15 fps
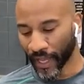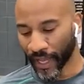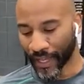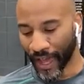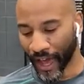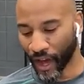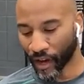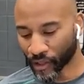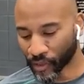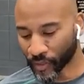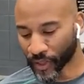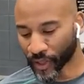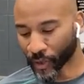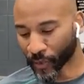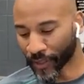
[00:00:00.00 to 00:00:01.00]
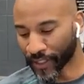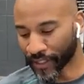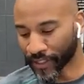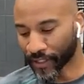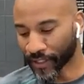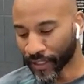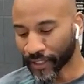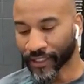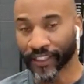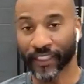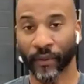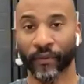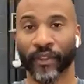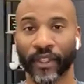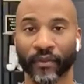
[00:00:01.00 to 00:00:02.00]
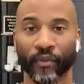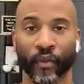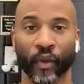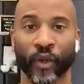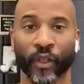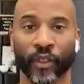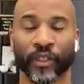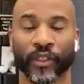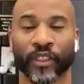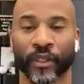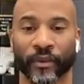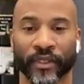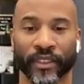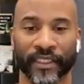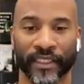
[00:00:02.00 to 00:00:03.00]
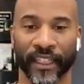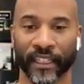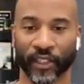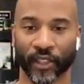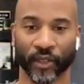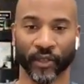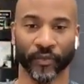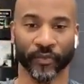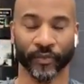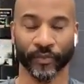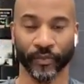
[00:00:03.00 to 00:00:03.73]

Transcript: and how do we create something more substantial?